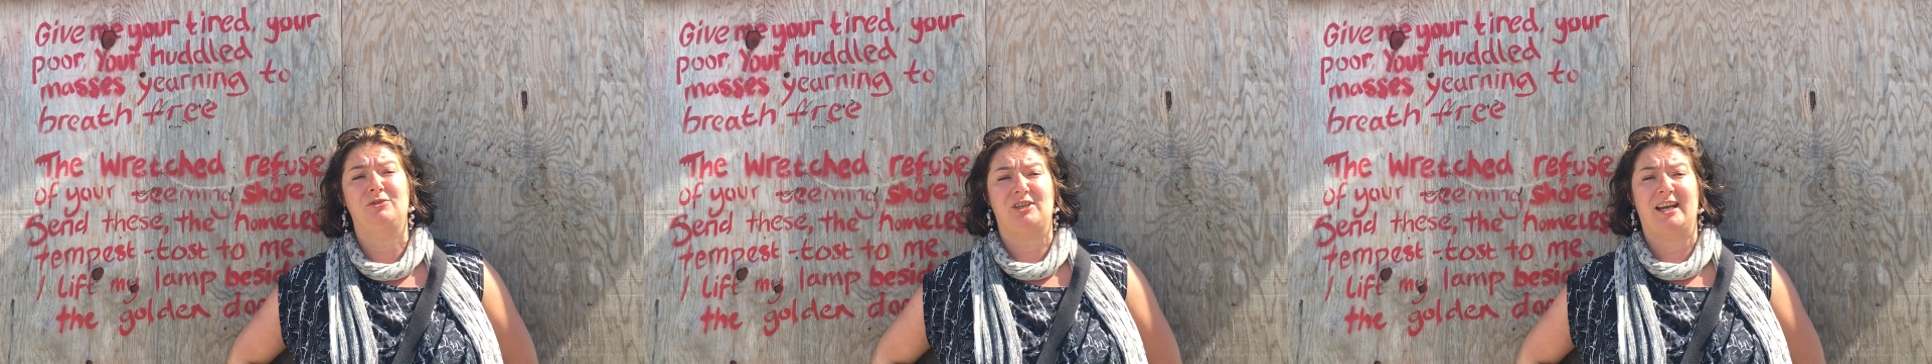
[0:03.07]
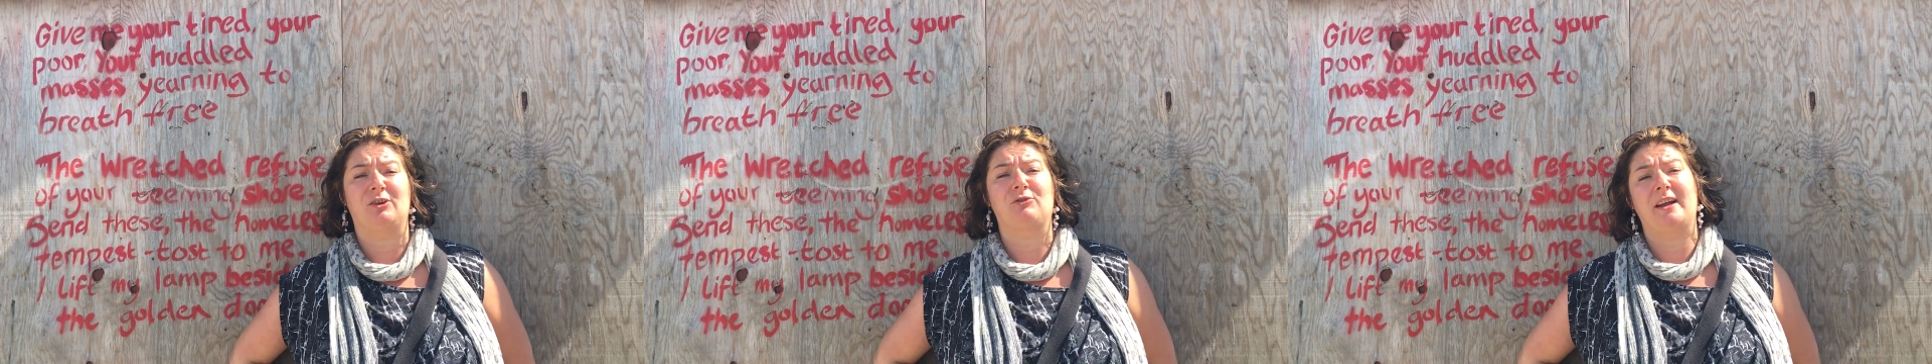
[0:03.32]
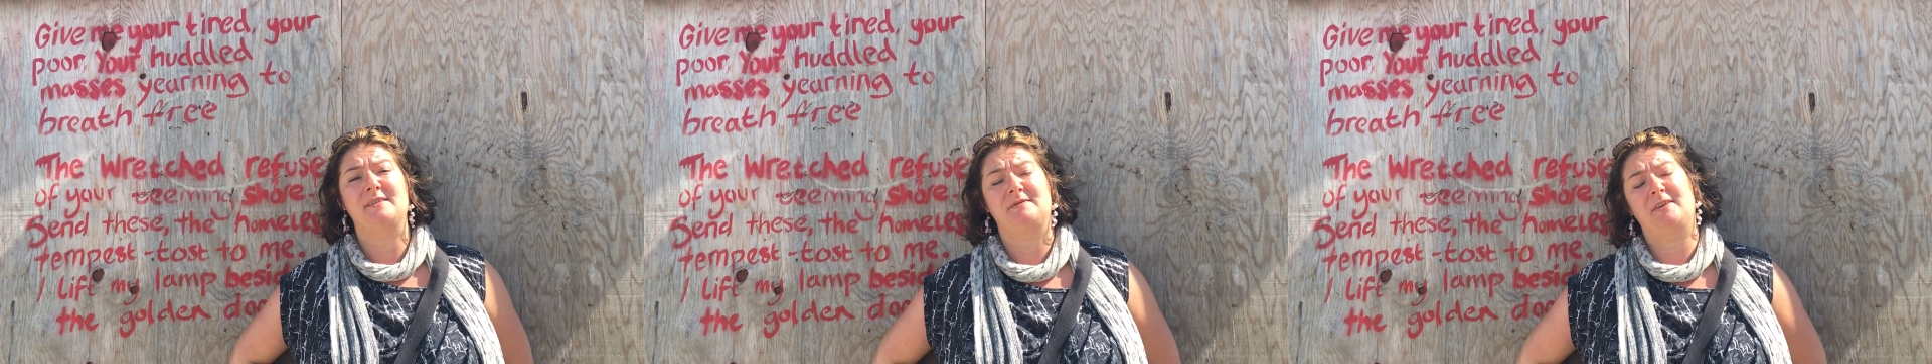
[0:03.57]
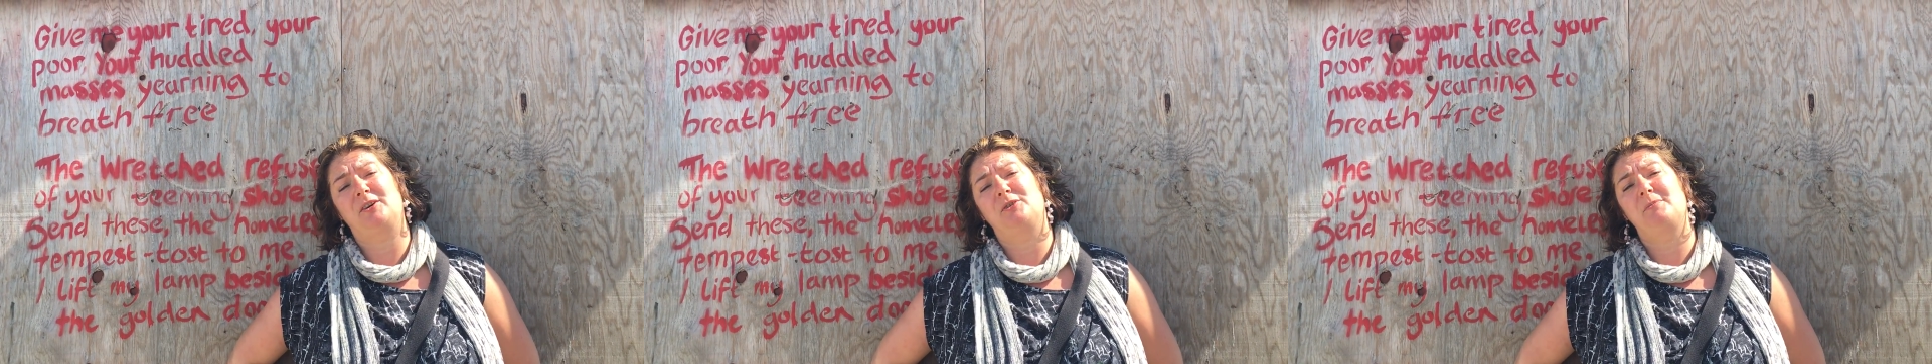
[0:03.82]
Jake Graves
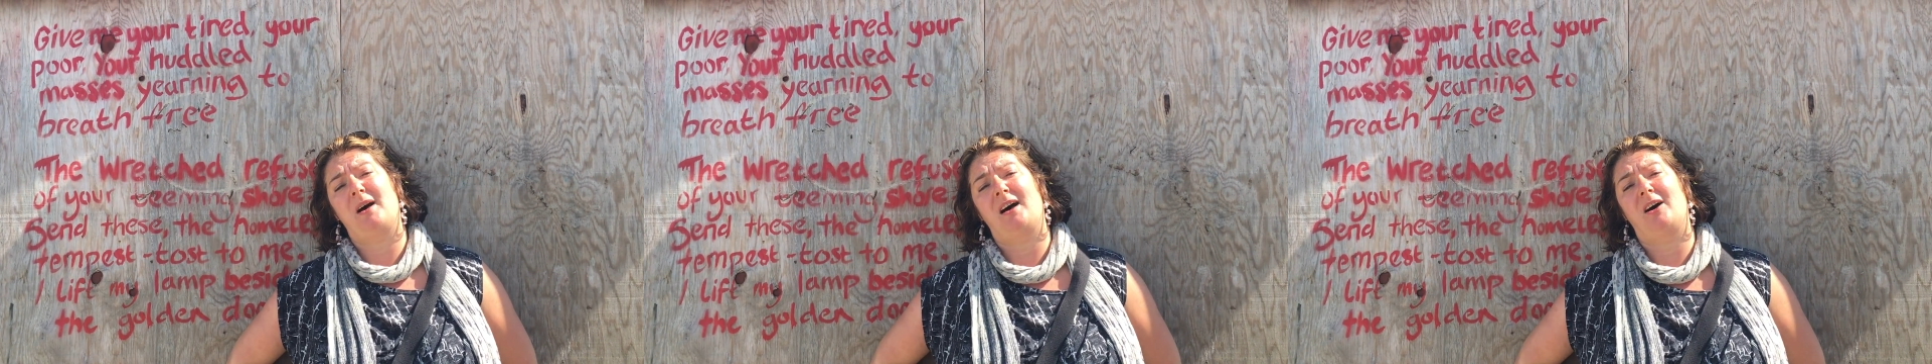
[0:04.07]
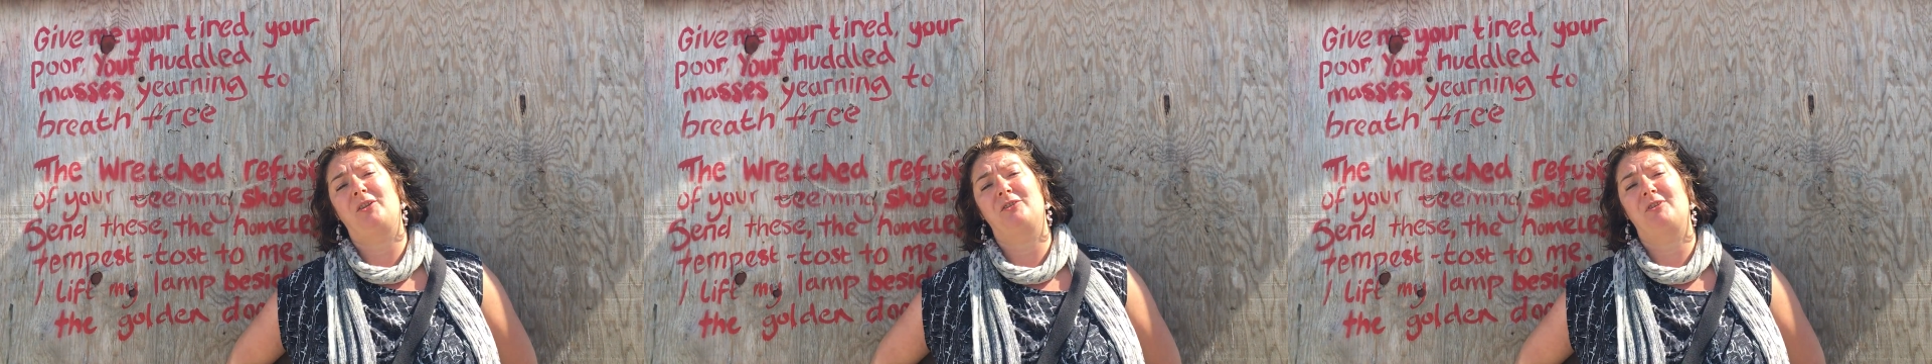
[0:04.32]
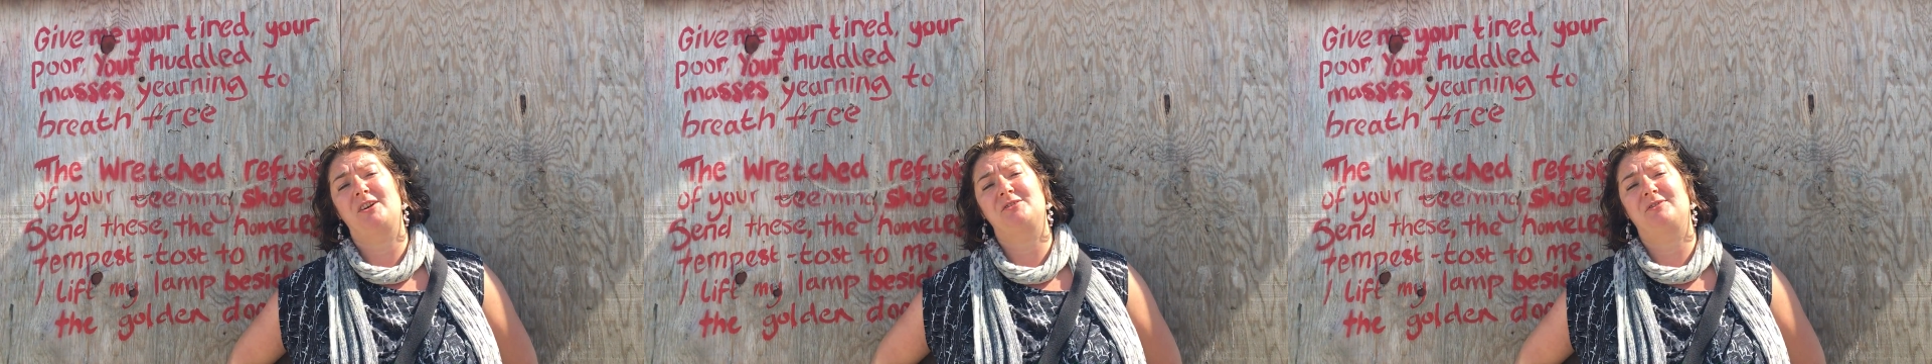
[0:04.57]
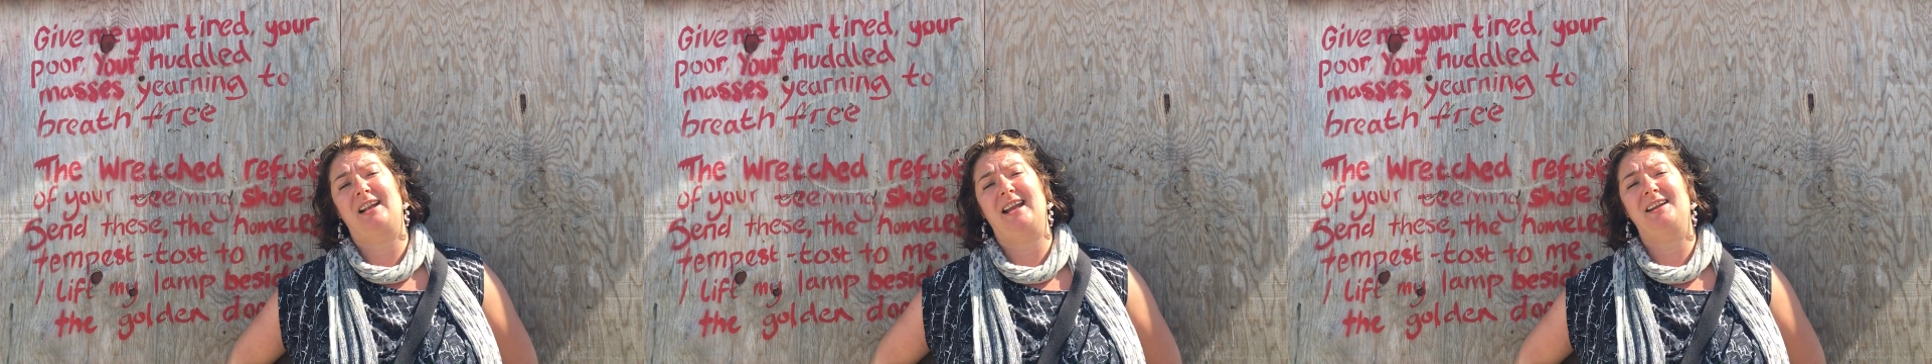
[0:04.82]
film on the road
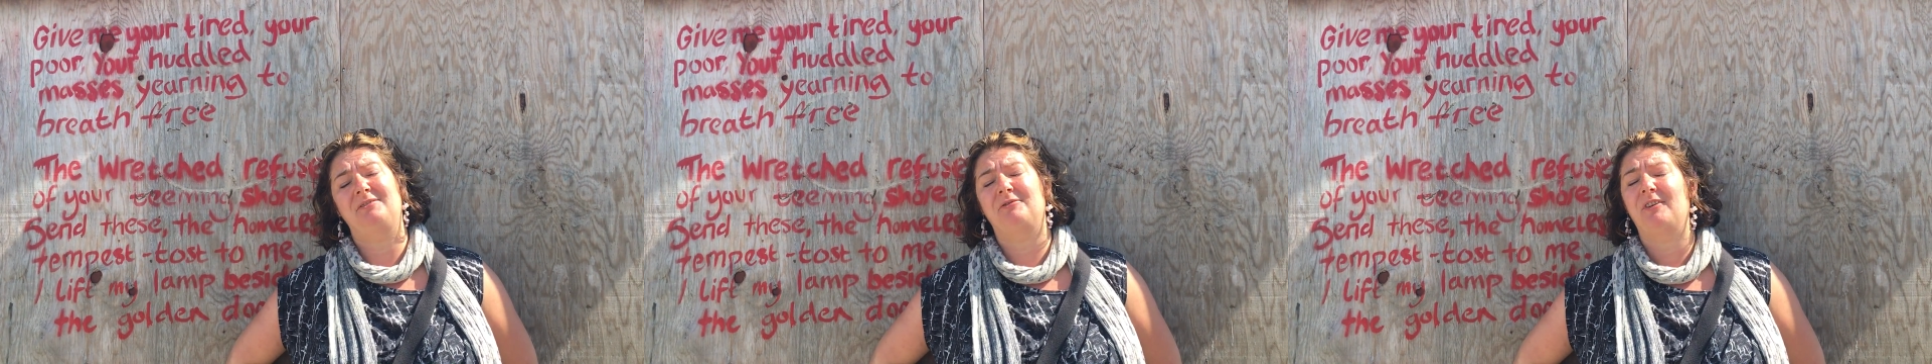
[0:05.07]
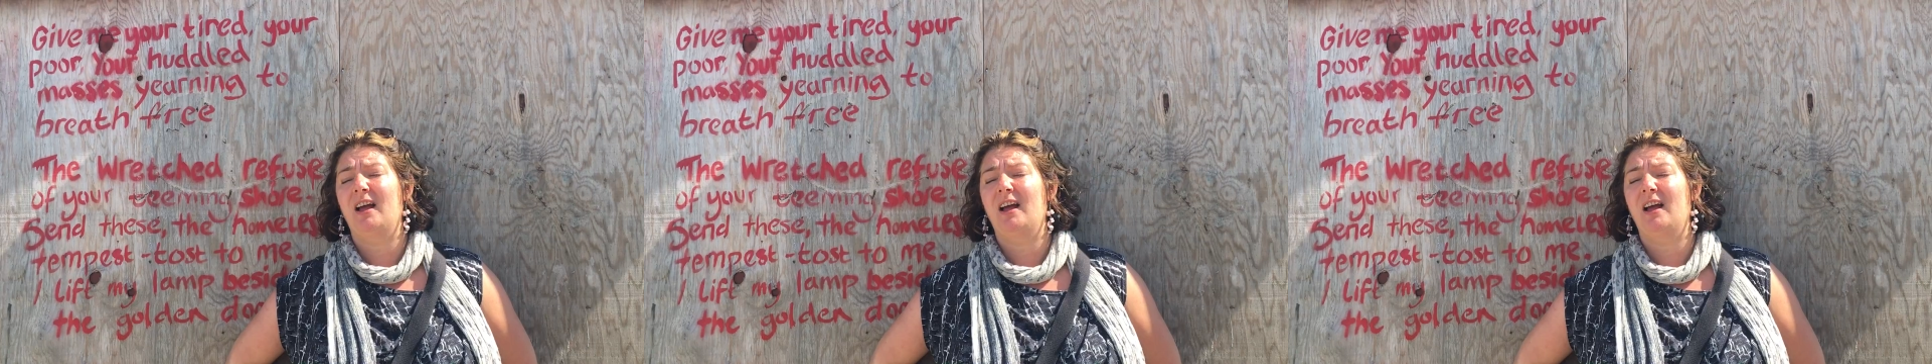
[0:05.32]
to relief.